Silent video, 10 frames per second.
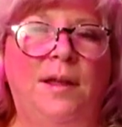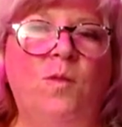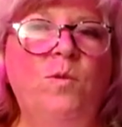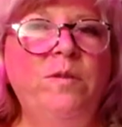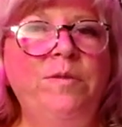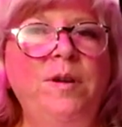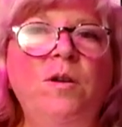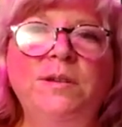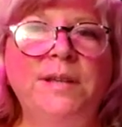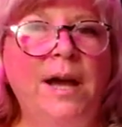What have we
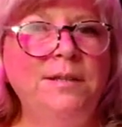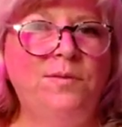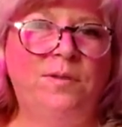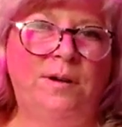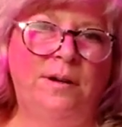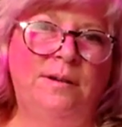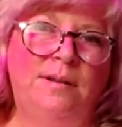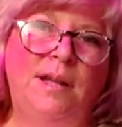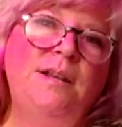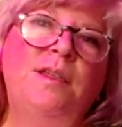always asked for?
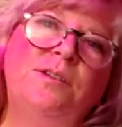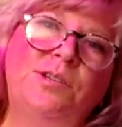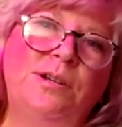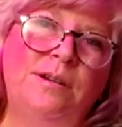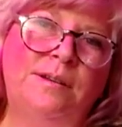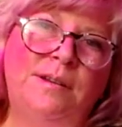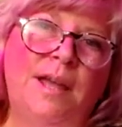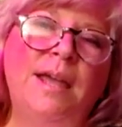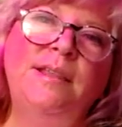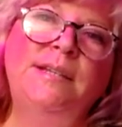Another turn,
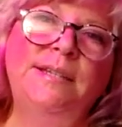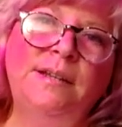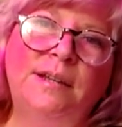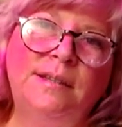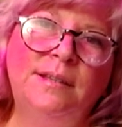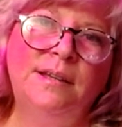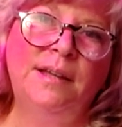and they did it.